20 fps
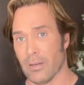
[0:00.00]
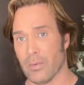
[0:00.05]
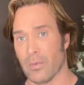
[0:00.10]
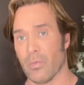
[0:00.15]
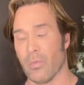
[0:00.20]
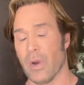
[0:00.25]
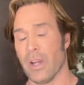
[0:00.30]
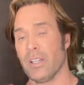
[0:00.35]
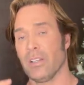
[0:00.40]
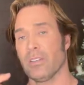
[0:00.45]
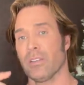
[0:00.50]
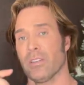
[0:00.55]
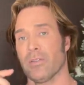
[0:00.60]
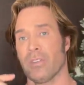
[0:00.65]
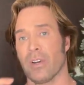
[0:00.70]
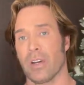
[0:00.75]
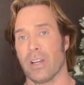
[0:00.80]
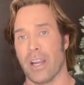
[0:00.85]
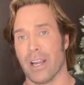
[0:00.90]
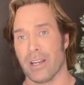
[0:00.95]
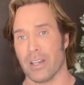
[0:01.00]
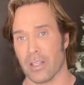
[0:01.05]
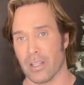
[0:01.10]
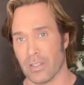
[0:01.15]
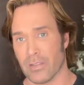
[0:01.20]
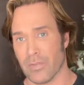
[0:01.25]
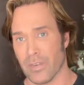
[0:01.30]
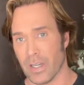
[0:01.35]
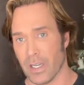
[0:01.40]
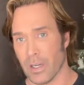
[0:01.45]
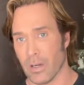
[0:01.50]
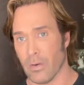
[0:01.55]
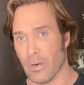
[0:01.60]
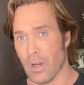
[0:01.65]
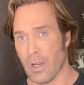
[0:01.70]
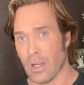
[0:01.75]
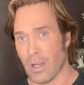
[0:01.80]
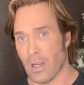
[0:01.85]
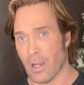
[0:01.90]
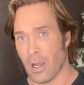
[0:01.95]
Wait until the very end of this video.
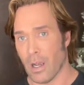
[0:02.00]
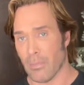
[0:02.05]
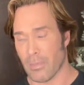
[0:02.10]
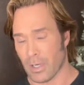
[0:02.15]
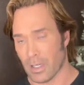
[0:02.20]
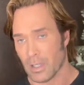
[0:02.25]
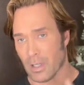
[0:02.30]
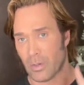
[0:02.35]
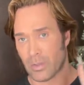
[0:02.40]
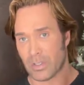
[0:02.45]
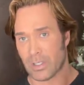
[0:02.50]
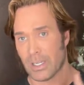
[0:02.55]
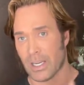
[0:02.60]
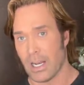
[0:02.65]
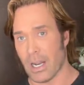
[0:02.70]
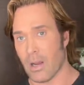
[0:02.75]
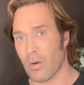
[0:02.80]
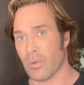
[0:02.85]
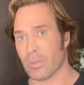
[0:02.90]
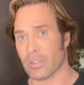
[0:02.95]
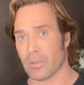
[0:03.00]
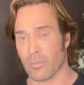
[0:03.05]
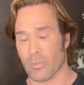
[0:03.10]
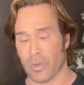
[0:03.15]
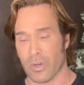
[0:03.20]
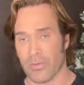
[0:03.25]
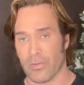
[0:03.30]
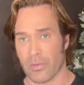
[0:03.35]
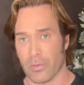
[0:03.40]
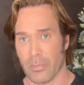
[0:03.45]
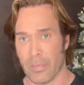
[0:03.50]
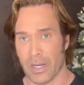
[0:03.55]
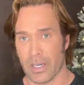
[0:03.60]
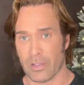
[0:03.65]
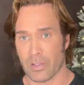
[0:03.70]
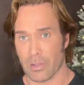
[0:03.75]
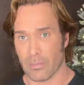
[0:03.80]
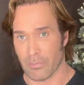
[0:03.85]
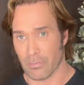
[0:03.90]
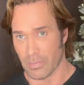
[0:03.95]
I'll be closing it out with some more
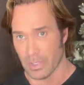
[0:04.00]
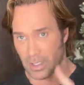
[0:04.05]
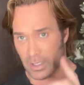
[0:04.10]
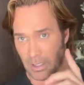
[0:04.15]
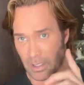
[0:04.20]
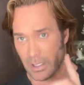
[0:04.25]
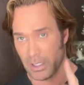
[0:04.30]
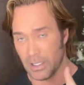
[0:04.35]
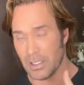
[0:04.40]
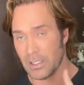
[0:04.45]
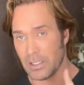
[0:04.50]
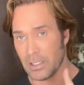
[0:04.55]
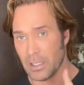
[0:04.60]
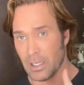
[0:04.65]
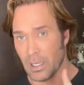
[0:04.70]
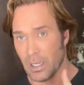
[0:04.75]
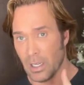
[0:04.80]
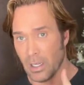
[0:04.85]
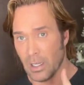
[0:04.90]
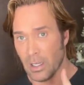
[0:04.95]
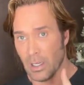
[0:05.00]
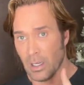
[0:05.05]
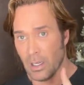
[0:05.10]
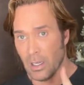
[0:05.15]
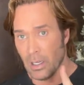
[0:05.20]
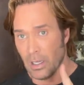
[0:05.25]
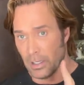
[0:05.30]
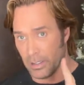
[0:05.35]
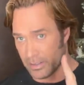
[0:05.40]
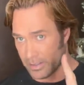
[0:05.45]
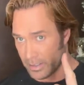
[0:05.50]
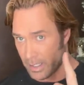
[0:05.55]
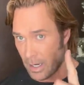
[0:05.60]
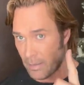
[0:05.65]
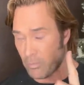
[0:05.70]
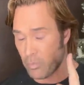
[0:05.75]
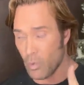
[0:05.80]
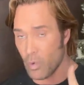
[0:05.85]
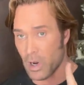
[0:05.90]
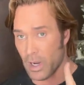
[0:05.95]
information, but this is
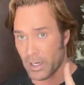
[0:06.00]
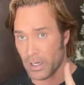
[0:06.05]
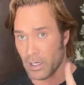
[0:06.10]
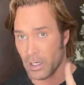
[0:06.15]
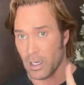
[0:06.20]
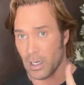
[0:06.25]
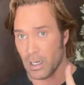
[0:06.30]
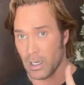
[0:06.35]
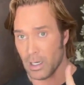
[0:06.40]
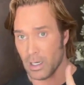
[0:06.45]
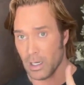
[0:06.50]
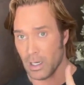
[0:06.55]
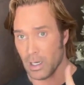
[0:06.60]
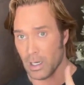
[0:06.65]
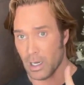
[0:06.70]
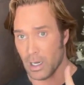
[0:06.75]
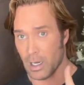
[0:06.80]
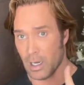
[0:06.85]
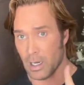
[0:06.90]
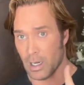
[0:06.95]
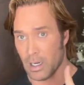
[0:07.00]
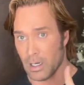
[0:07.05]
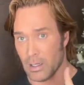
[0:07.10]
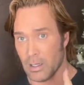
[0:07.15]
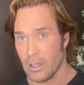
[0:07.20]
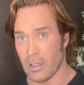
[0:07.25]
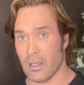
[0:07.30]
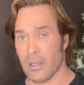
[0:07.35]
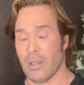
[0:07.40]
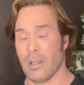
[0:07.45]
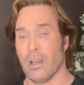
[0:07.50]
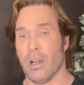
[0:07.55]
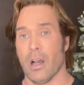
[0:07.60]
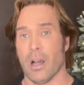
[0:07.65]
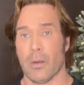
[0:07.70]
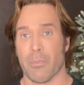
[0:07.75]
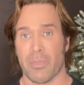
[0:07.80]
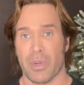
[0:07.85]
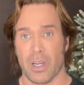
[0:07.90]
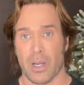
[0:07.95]
step one
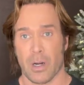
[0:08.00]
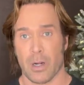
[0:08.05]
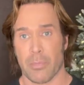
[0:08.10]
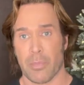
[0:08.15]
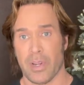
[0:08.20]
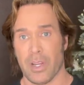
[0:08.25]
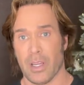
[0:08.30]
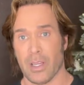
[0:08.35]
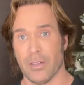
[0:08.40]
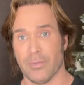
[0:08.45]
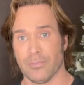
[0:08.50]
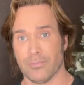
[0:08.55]
on PRP.